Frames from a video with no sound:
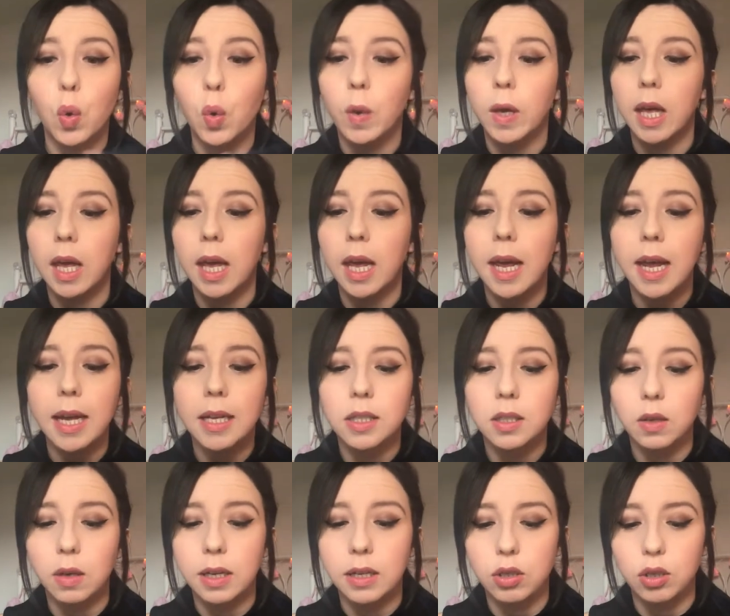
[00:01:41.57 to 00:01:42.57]
Okay,
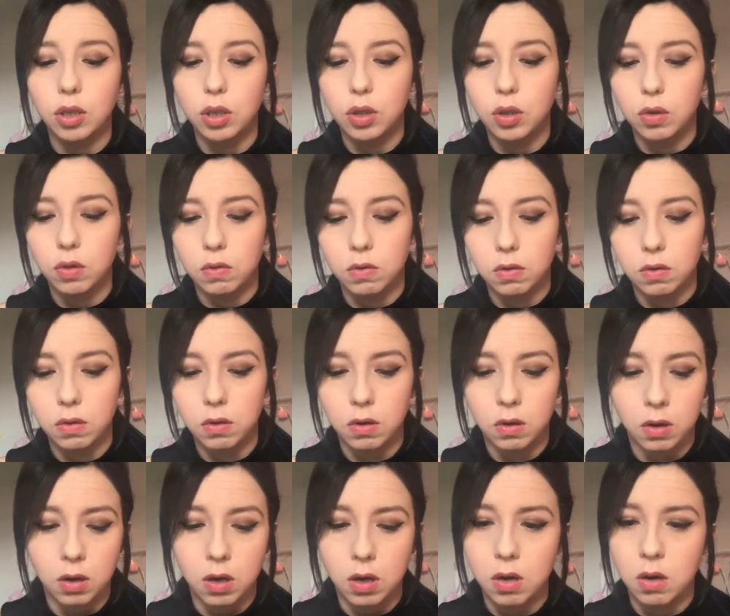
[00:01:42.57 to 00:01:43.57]
so let's just
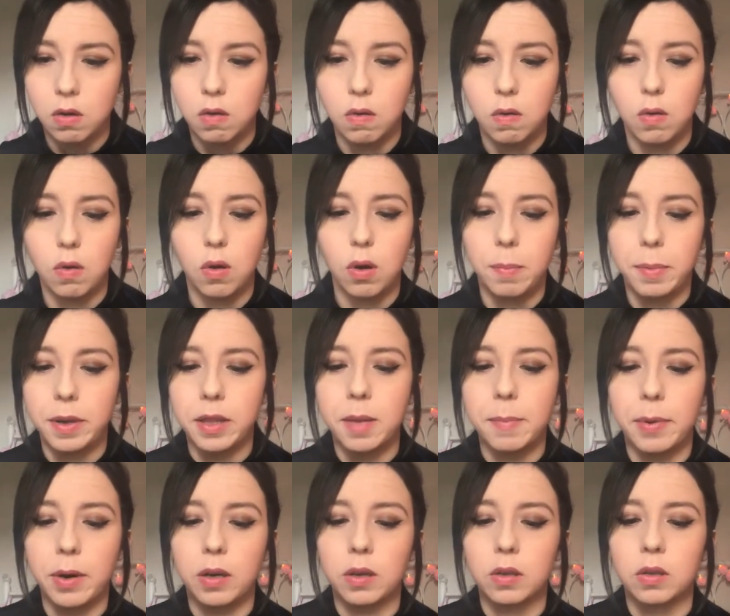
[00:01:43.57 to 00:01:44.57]
open the
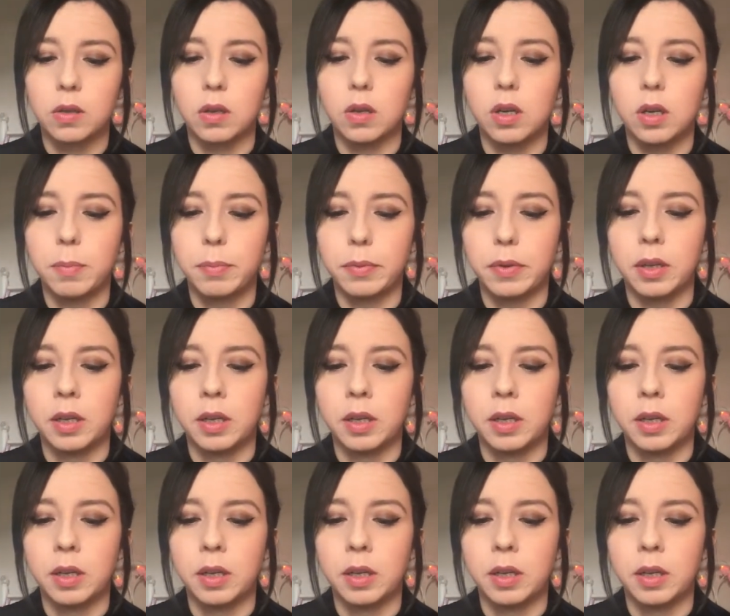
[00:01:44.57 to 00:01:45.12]
box up.